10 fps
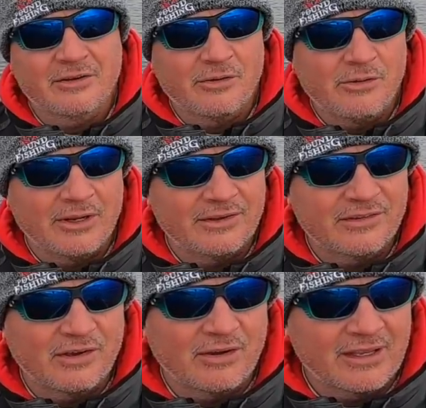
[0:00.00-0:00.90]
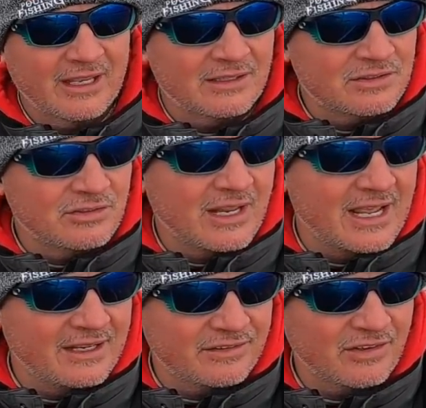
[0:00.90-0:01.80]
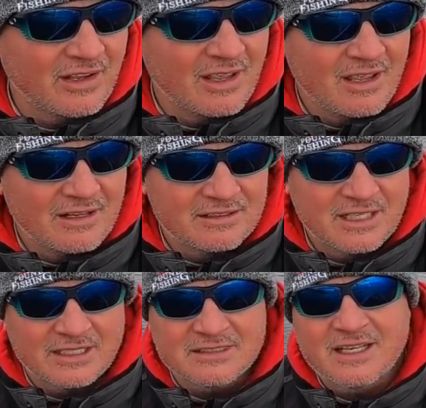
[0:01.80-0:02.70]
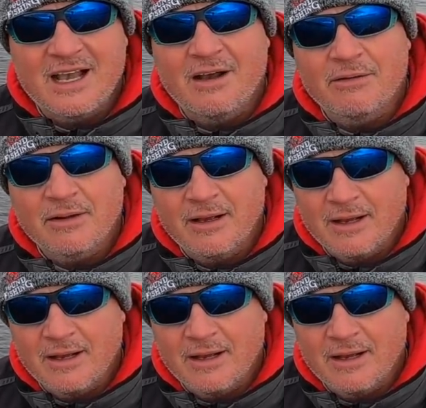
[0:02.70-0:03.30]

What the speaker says: Illinois. So again, 2 days, check us out.